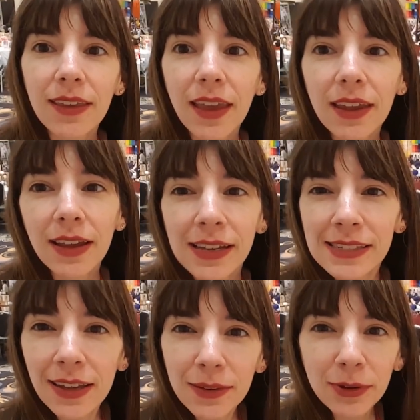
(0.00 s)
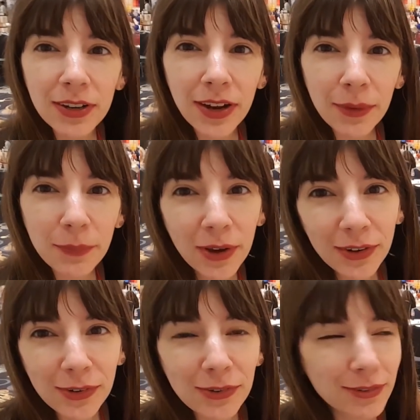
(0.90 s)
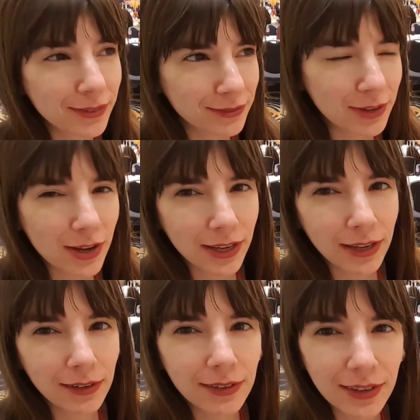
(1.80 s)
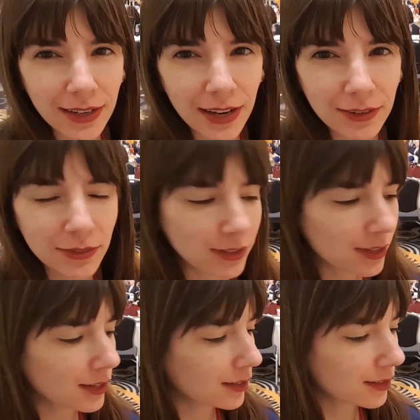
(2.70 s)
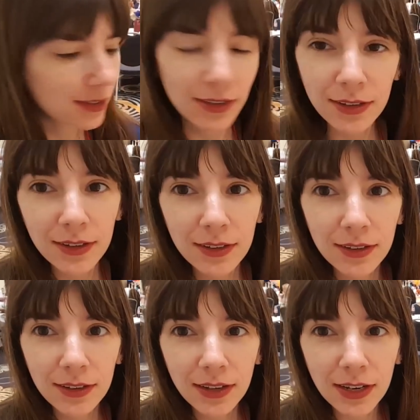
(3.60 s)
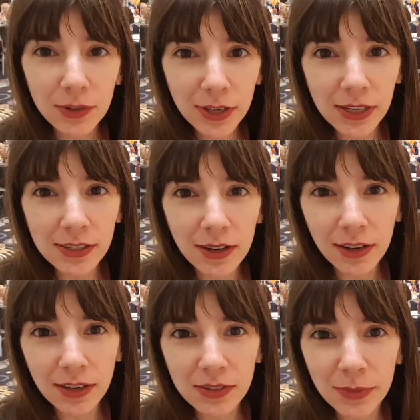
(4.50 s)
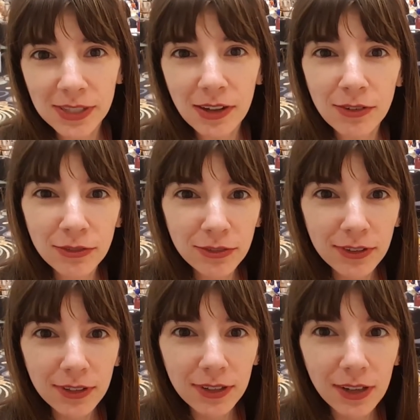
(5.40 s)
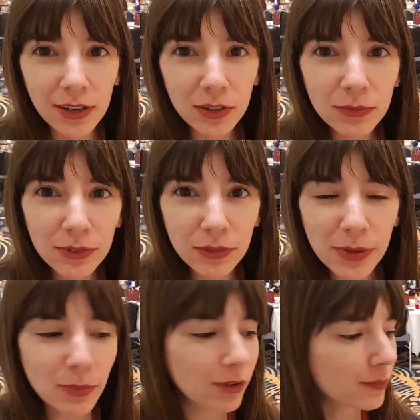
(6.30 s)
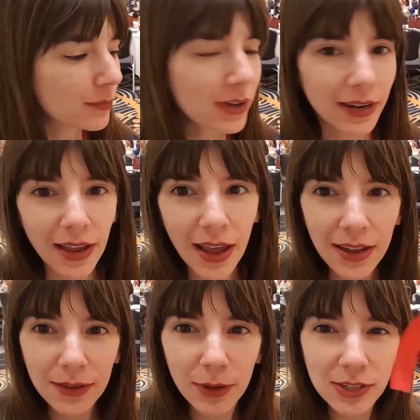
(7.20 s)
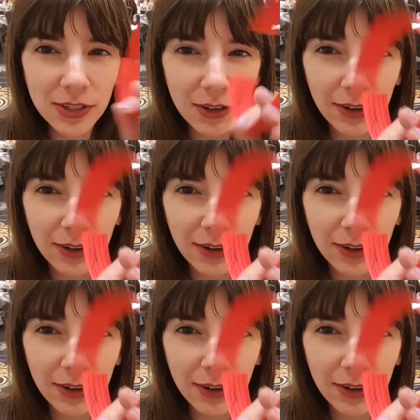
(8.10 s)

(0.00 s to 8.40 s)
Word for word: Hey guys, I am here at Puddle vlogging. I'm kind of feeling kind of dorky talking to myself in a room full of people. But I am entering a